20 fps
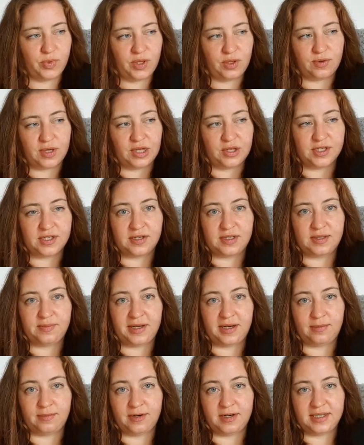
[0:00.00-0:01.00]
You'll also
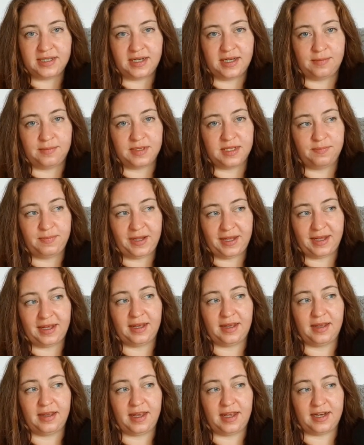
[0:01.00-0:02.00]
spend more time
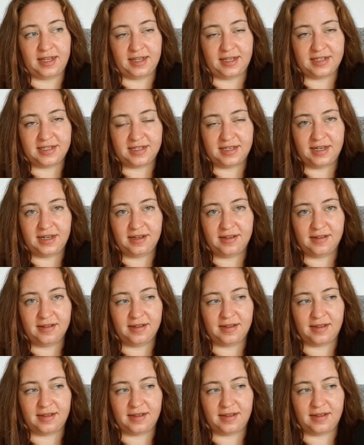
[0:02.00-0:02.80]
speaking and listening